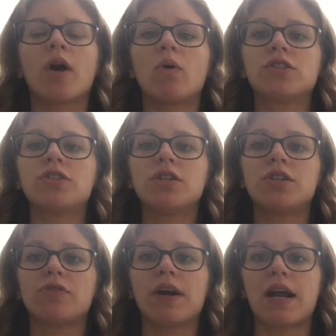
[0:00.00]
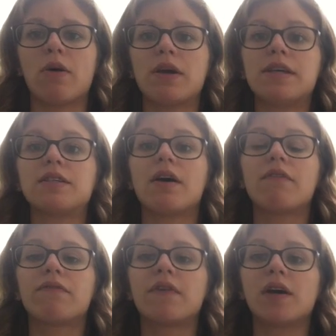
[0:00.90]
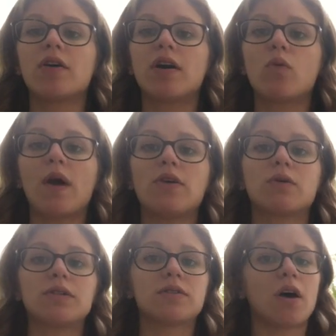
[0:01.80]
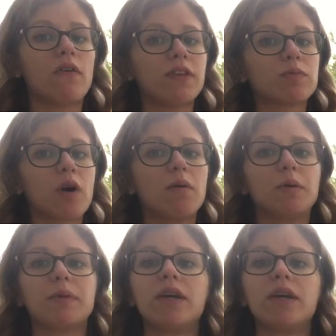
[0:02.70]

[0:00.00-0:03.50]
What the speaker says: I want you to do right now is figure out a way you can solve this problem.